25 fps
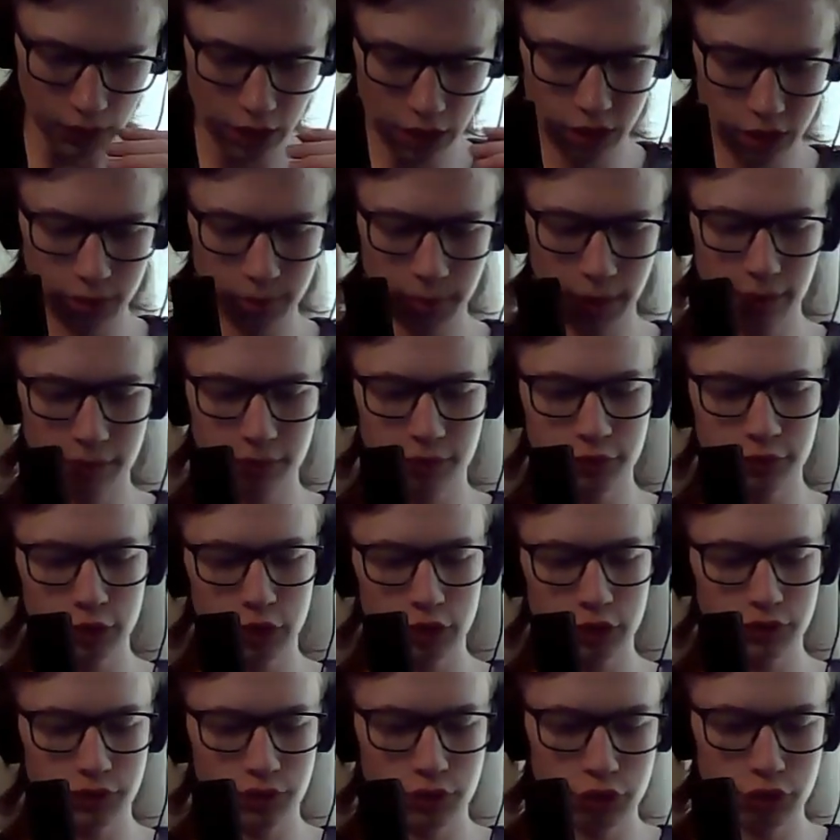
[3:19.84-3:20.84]
the Bible
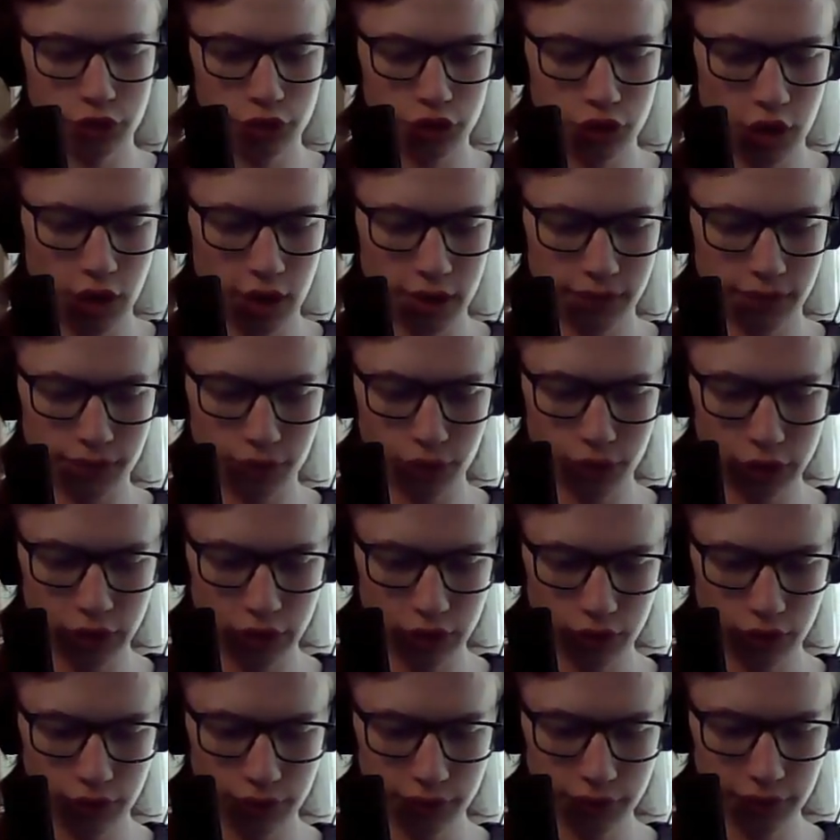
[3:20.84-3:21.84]
verse 1 John
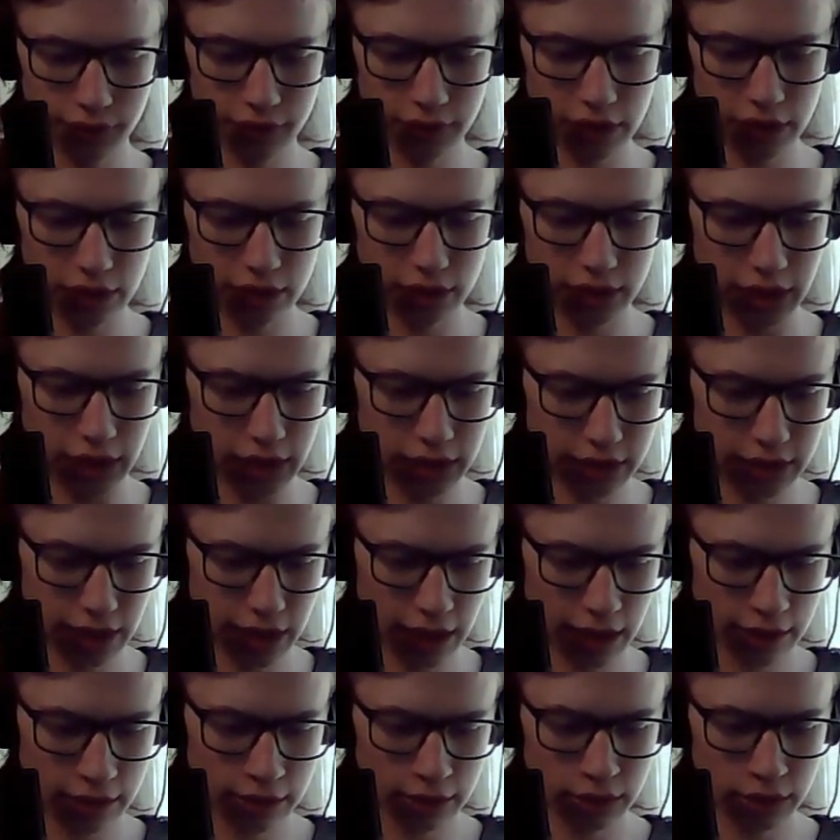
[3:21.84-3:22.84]
14-15 states
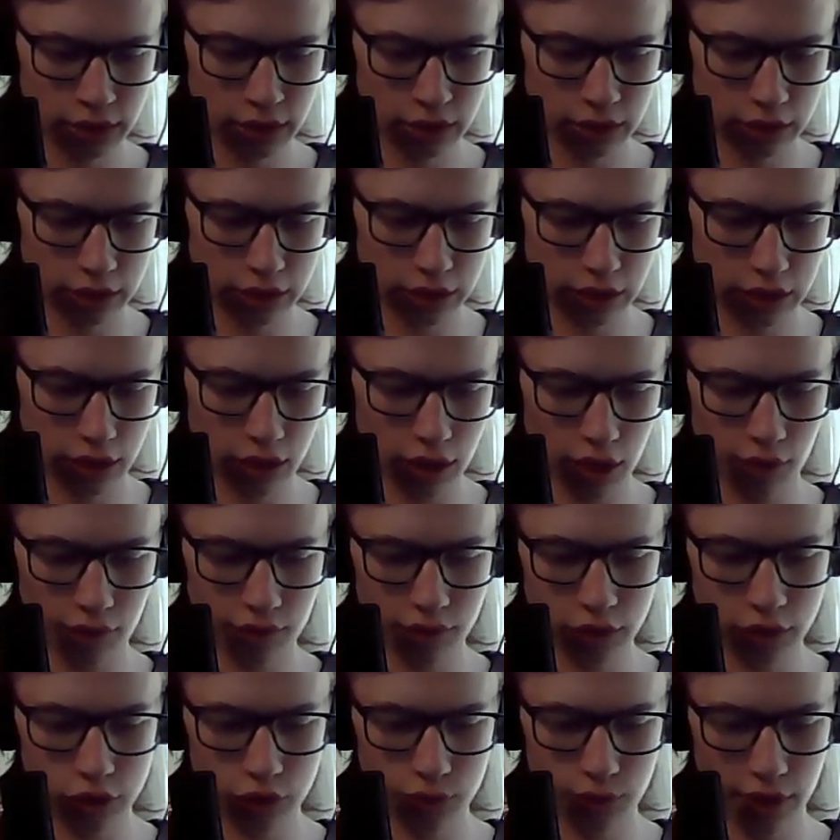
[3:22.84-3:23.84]
that this is the
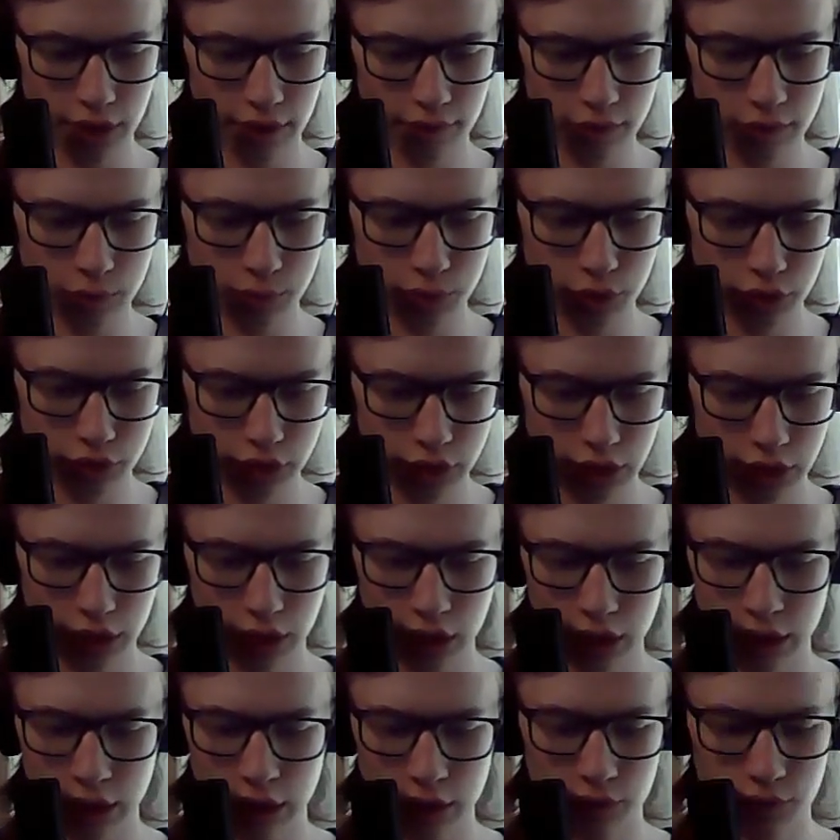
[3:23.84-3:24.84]
confidence we have in approaching
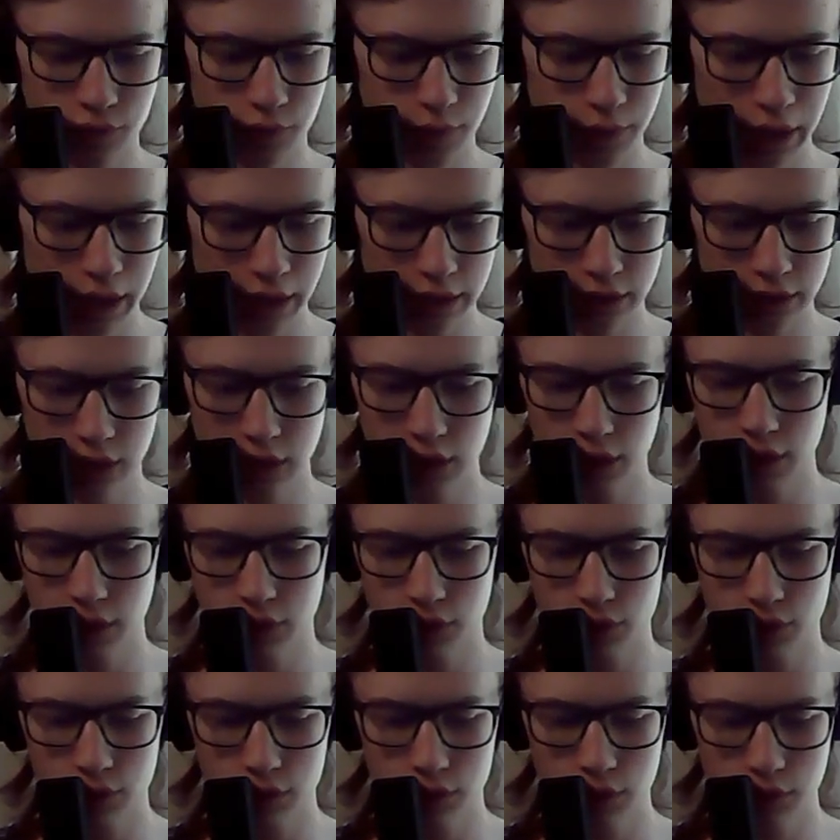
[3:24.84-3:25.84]
God, that if we ask anything
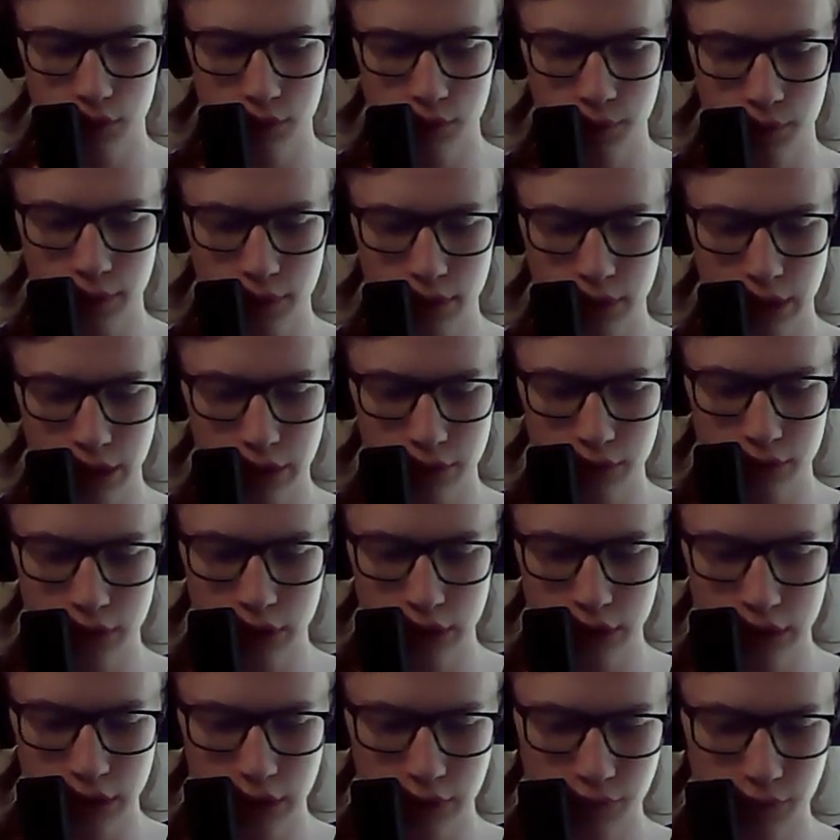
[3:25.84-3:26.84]
according to his will, he hears
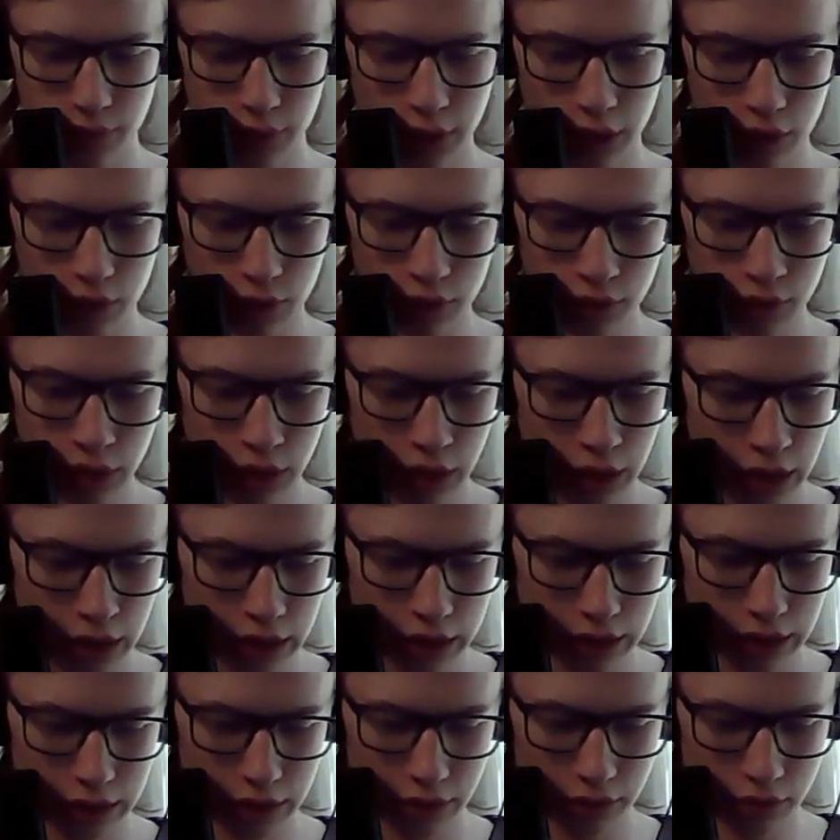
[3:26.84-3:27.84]
us, and if we know
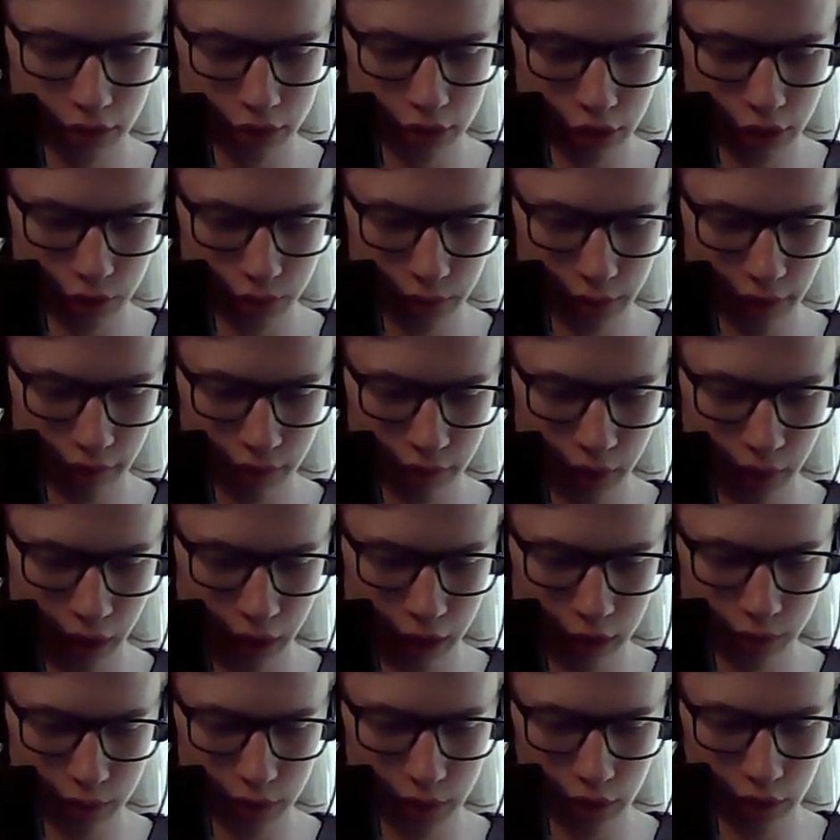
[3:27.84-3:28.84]
that he hears us whatever we
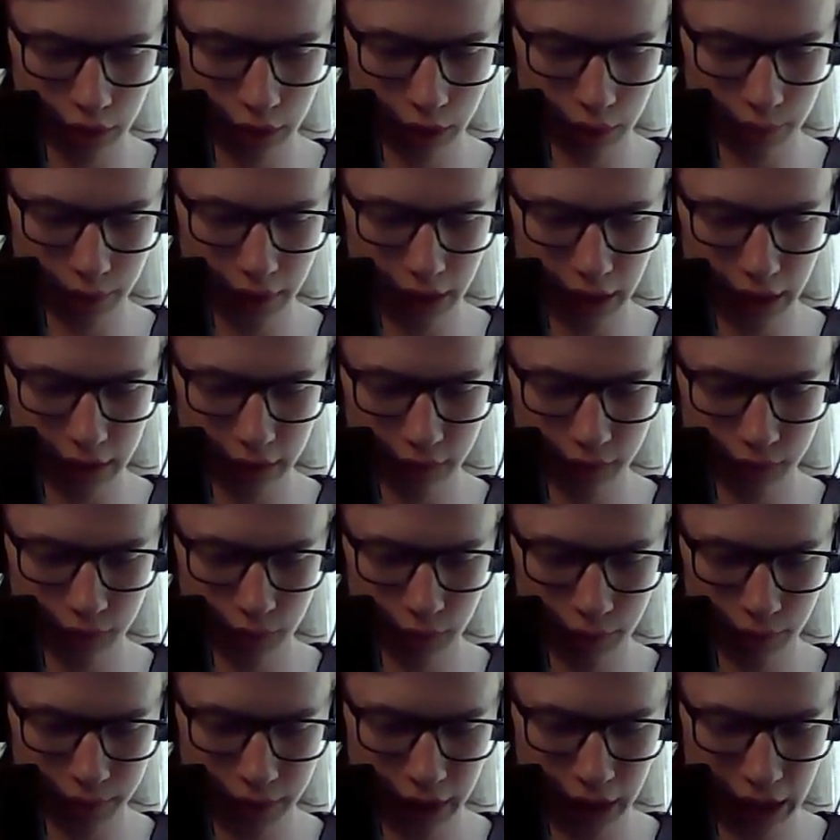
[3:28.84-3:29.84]
ask, we know that we have
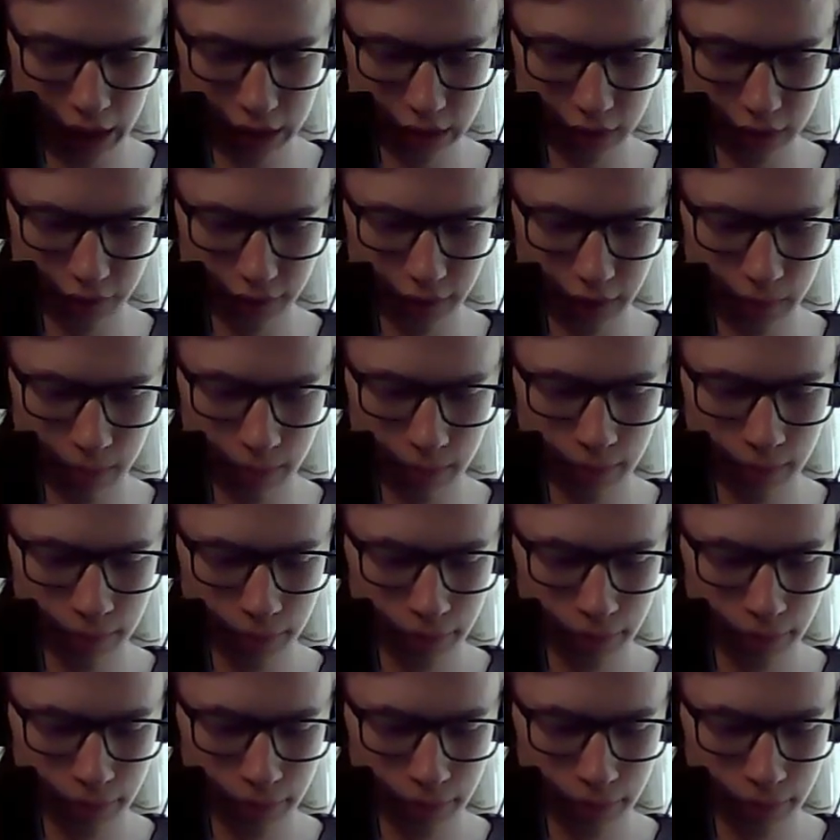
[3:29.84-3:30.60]
what we asked of him.